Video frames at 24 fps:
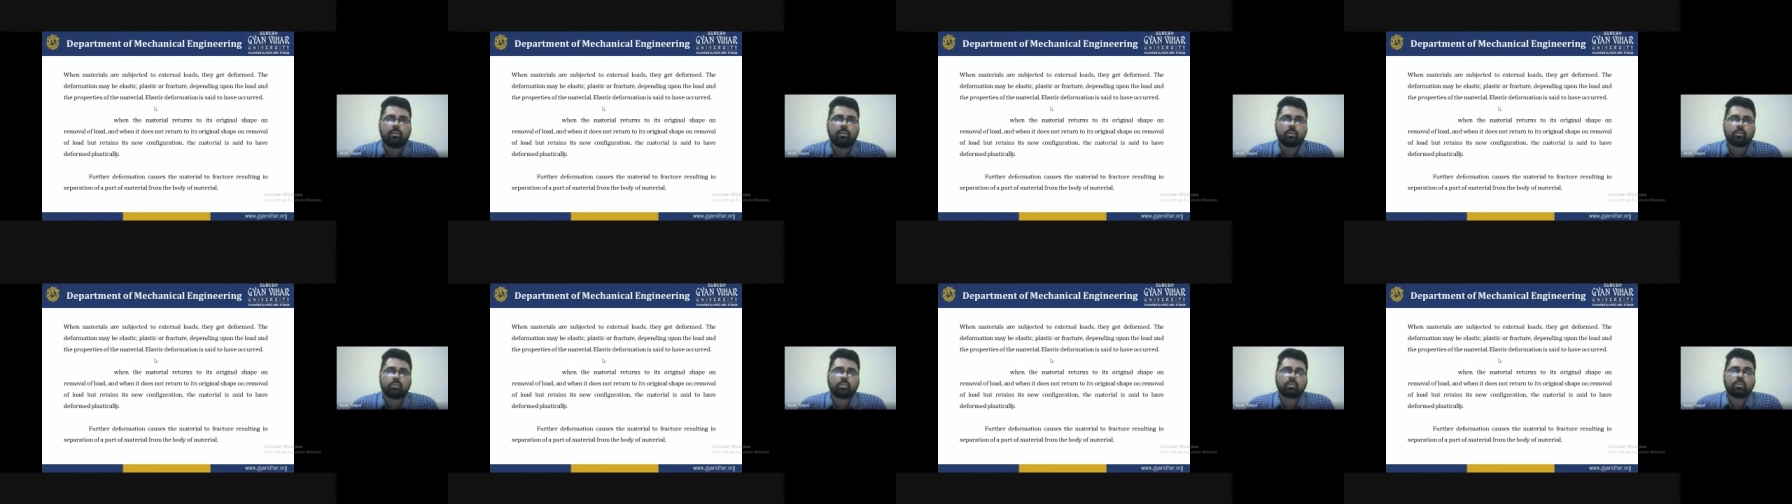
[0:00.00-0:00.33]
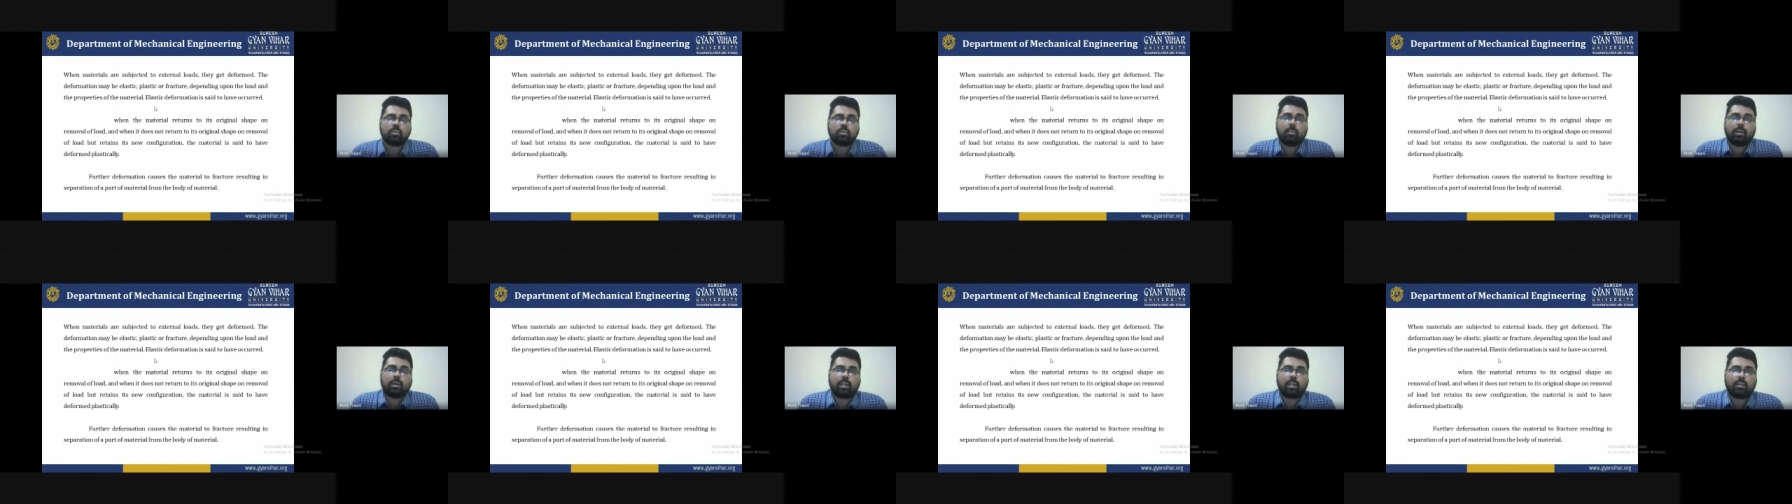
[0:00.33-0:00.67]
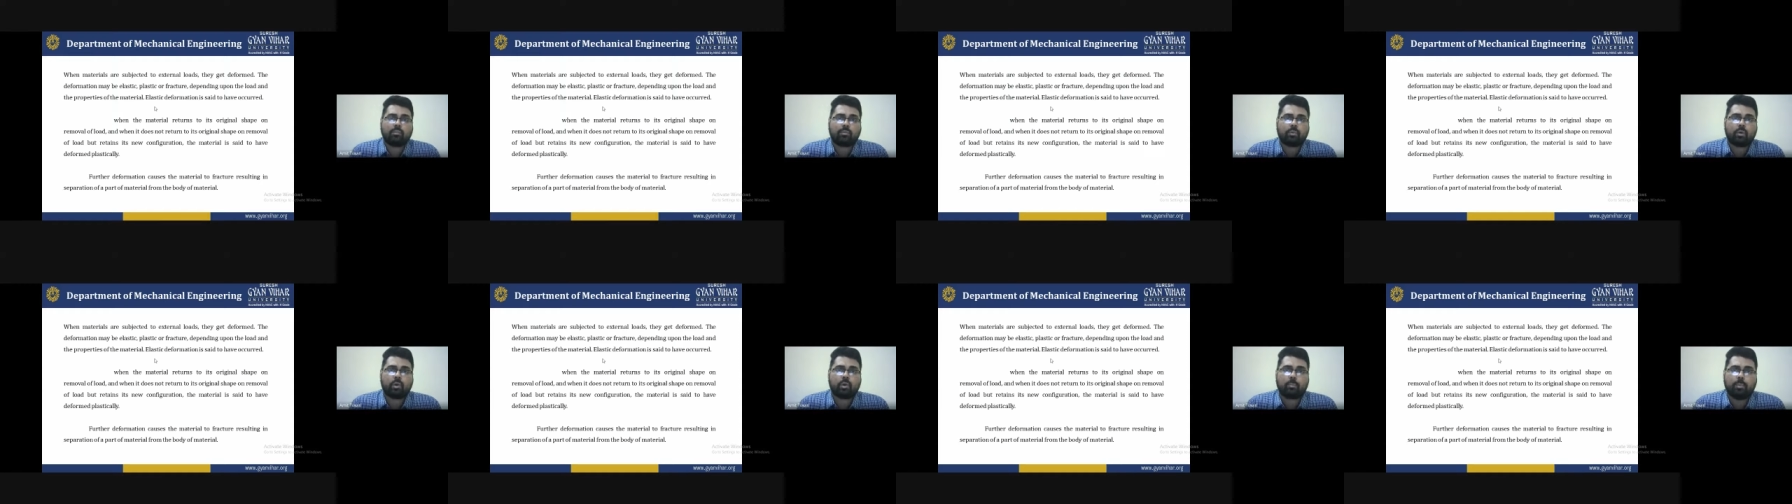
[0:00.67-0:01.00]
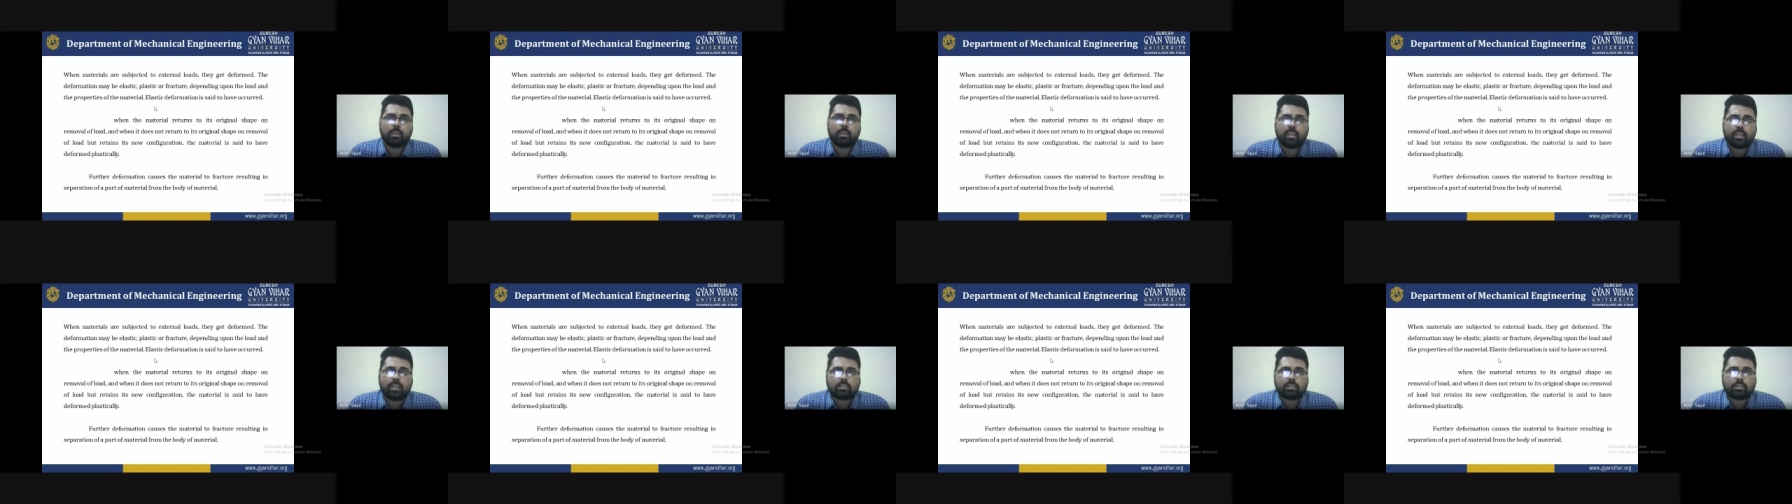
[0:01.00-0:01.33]
use of the metal
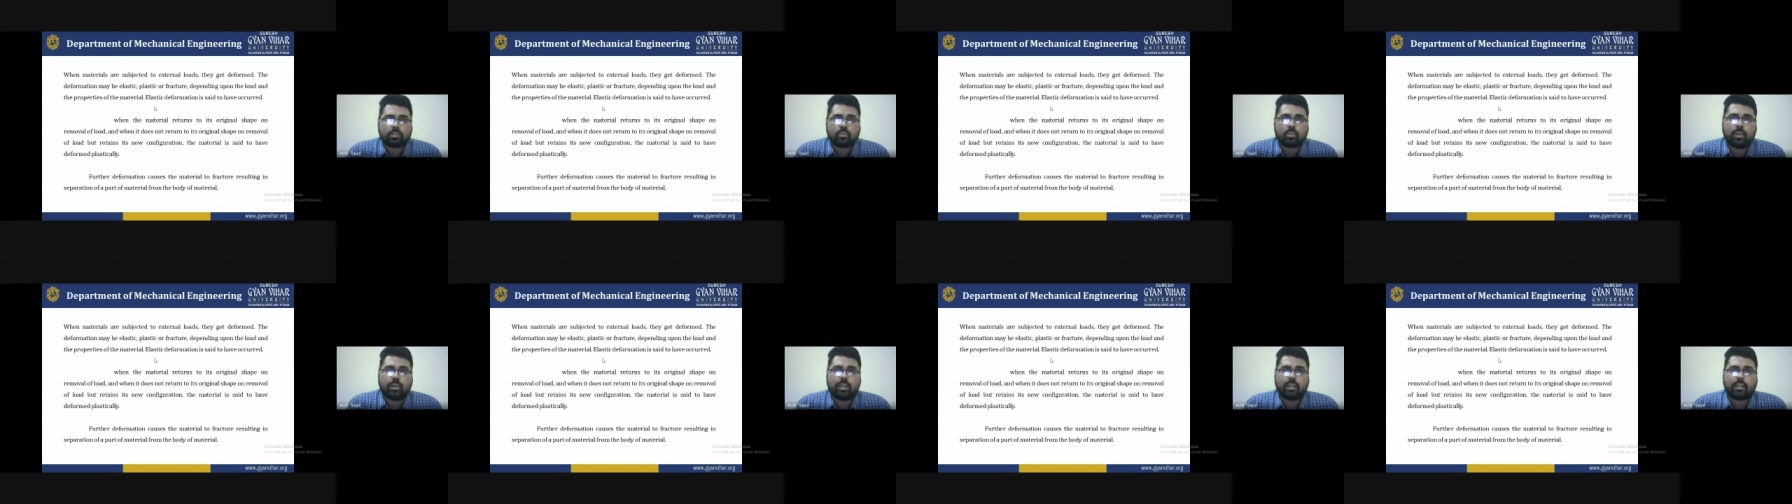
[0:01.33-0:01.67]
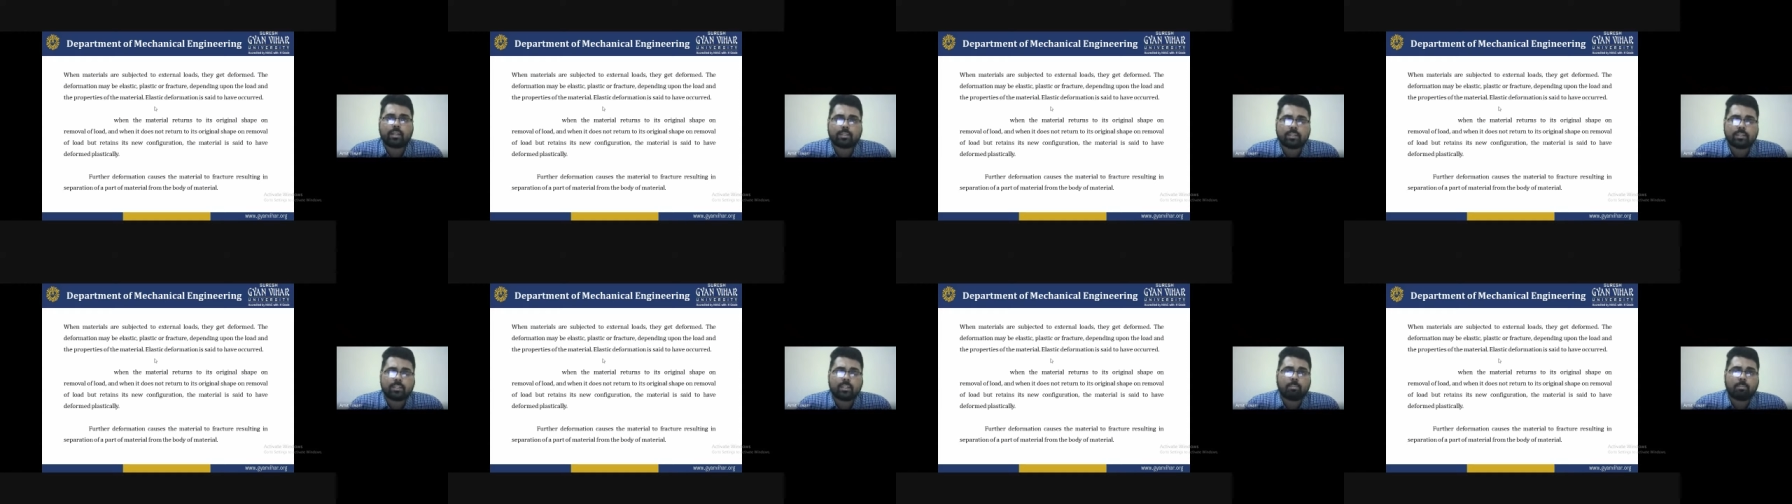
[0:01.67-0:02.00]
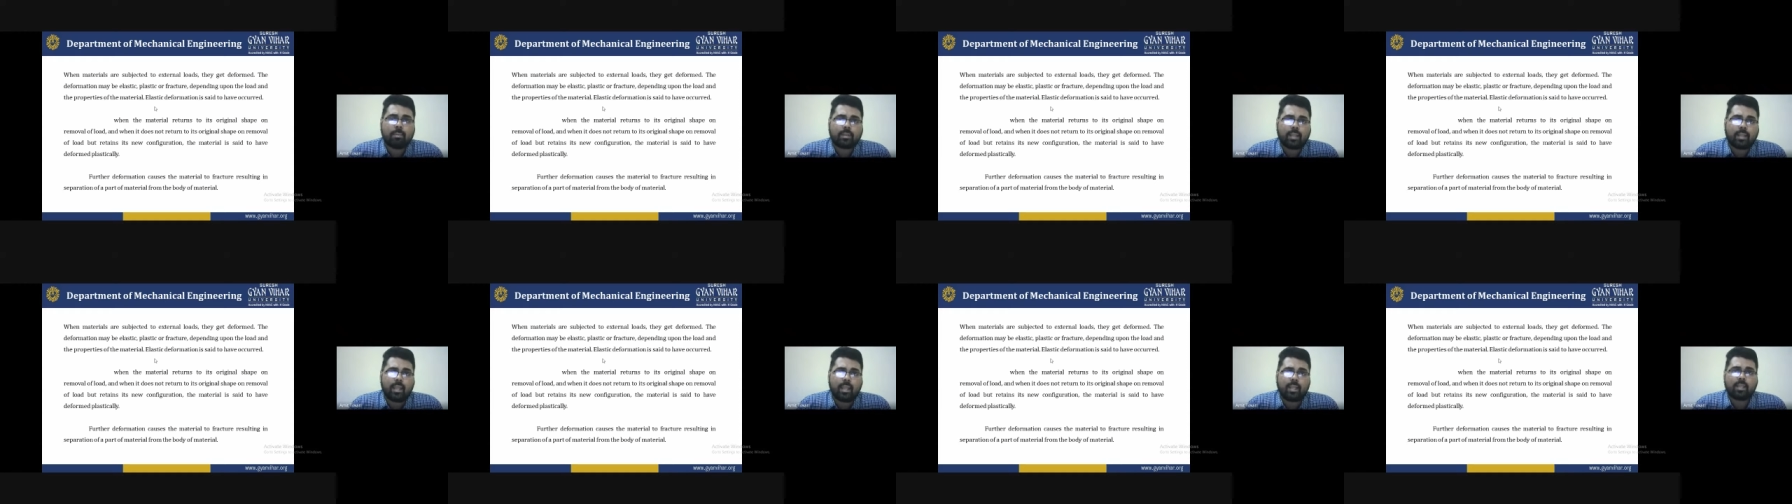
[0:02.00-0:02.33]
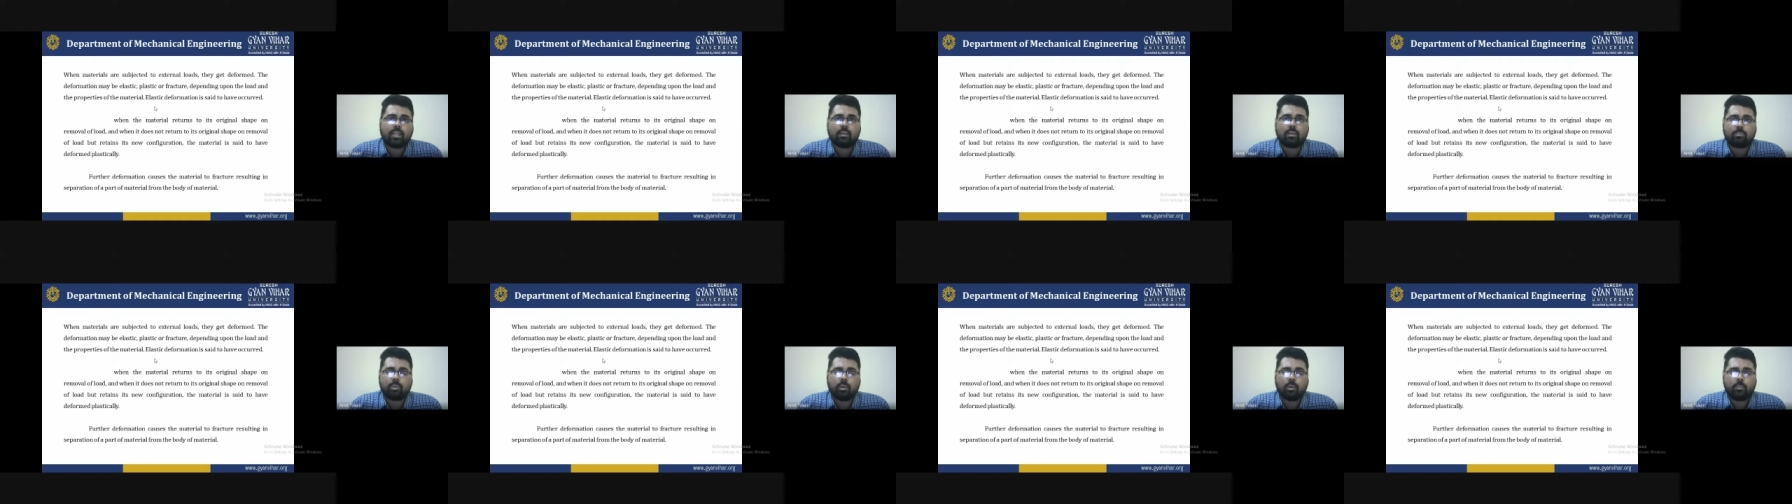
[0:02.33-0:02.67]
forming is to increase the
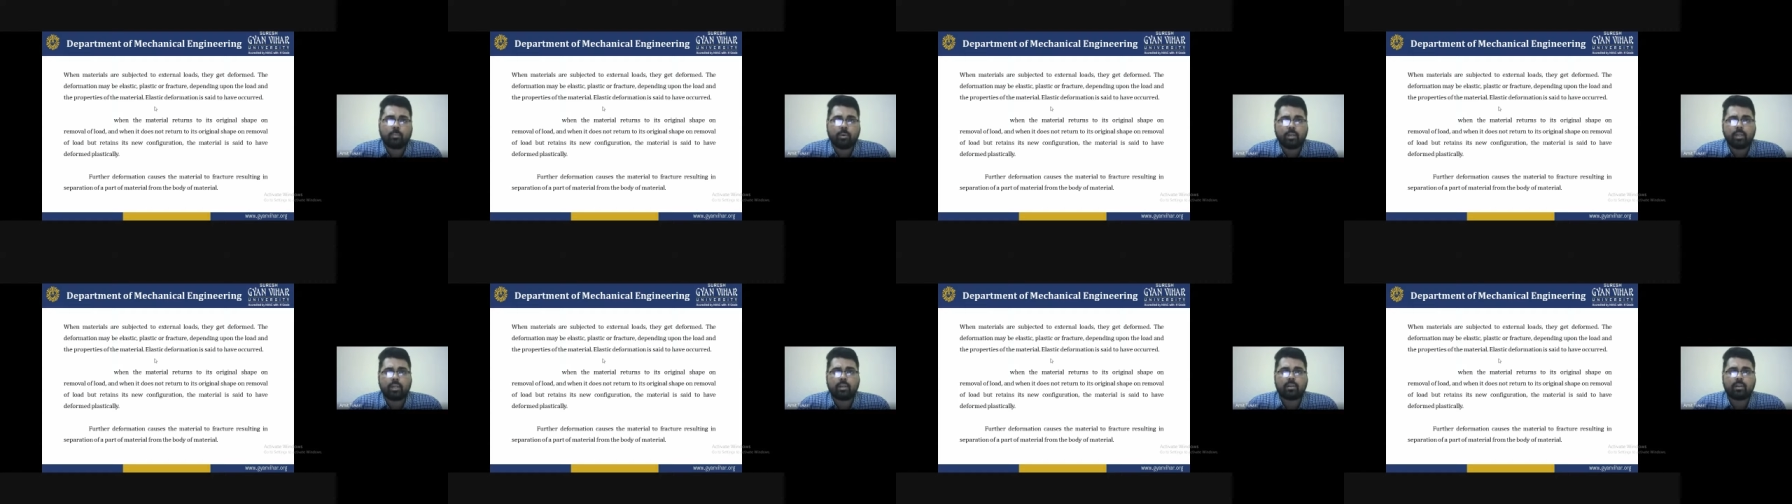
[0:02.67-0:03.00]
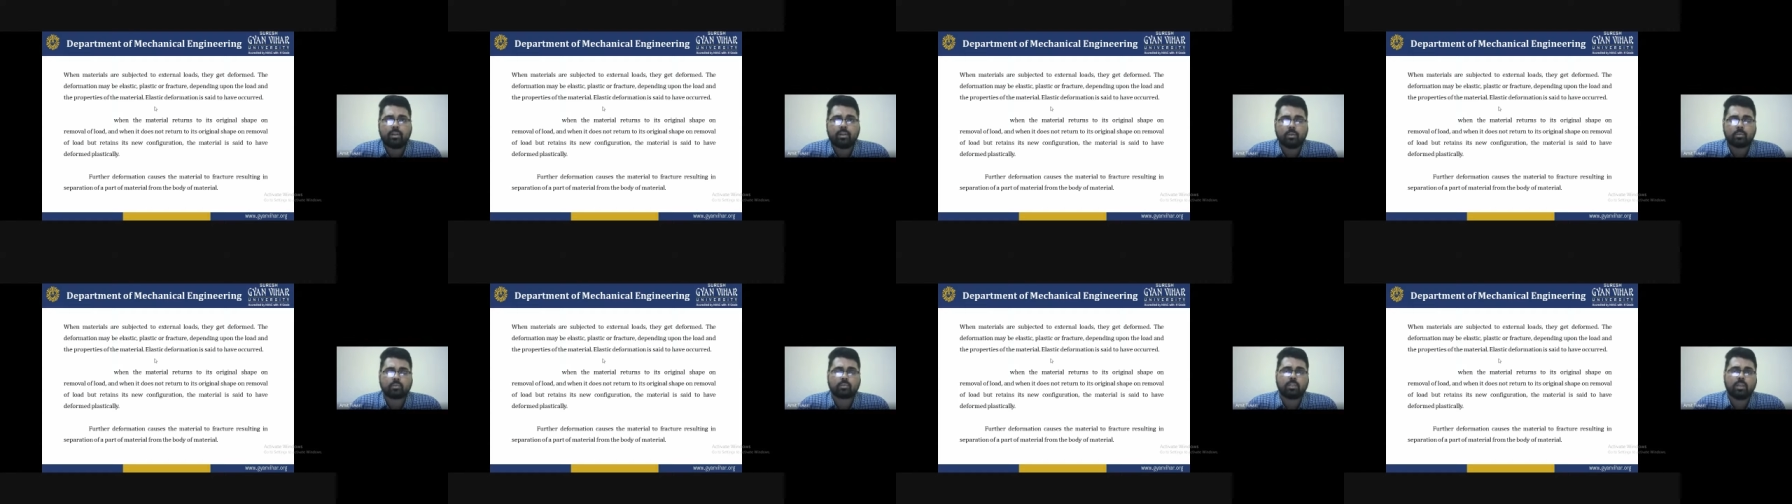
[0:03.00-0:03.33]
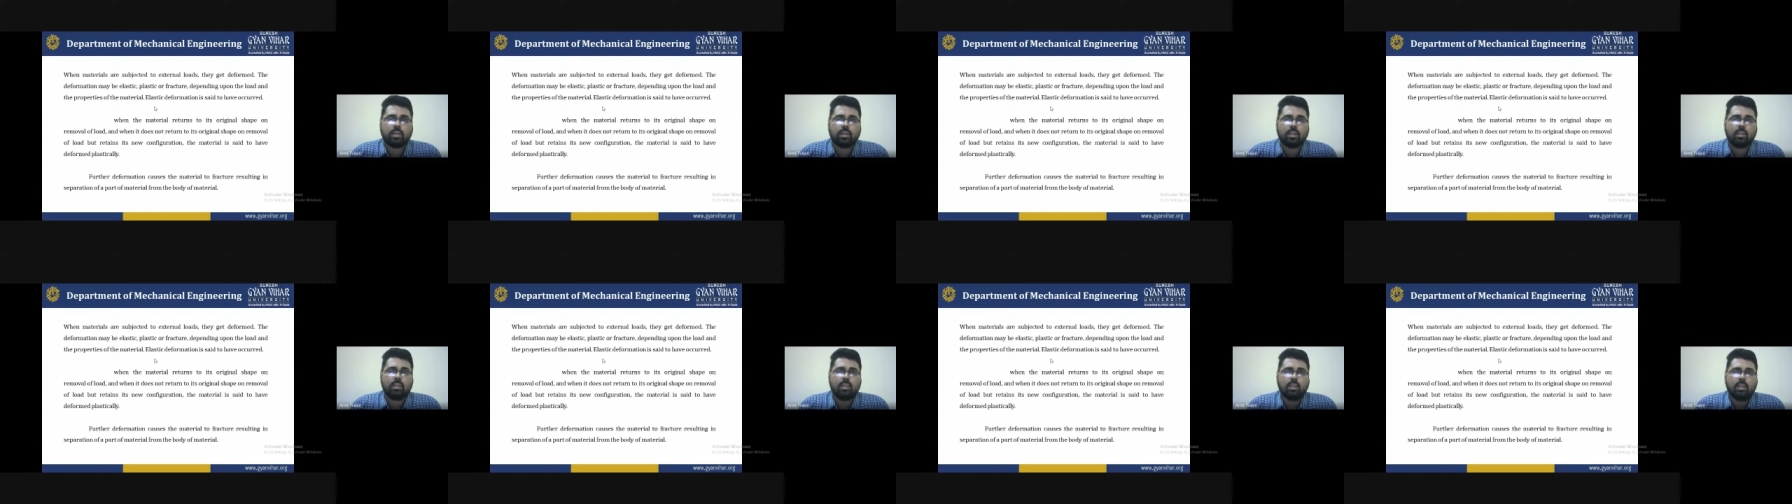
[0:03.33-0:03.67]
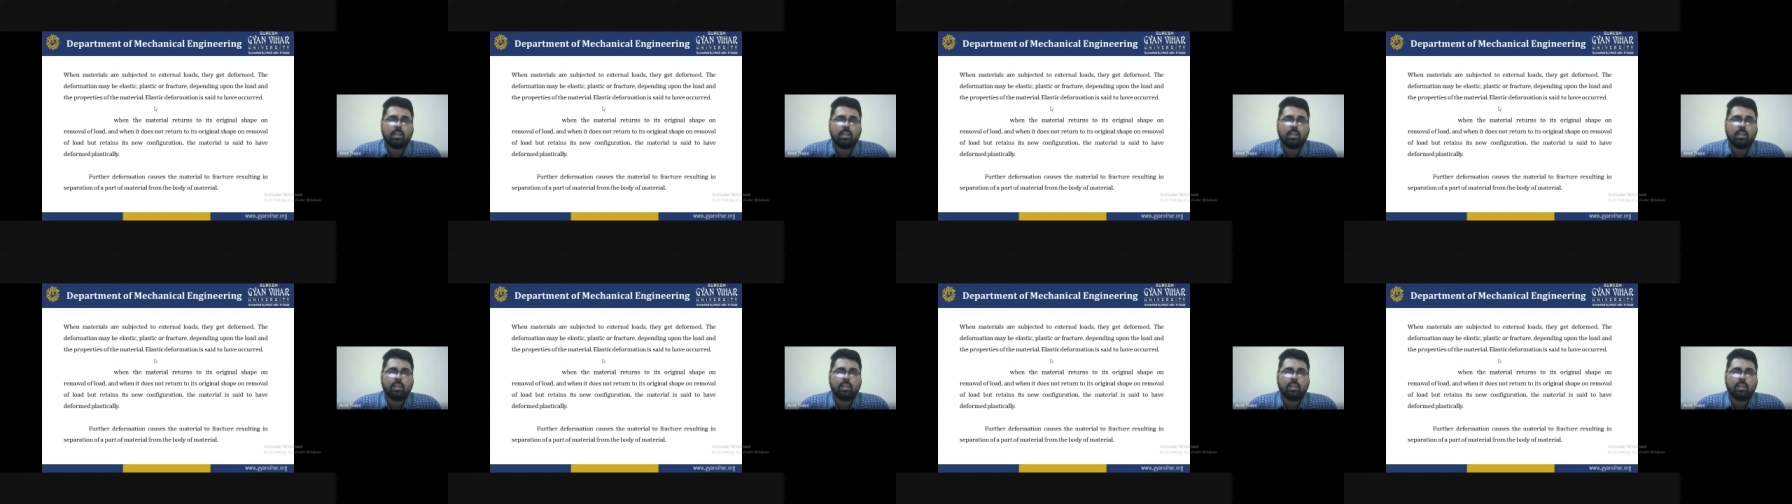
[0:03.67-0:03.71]
mechanical property and reduce the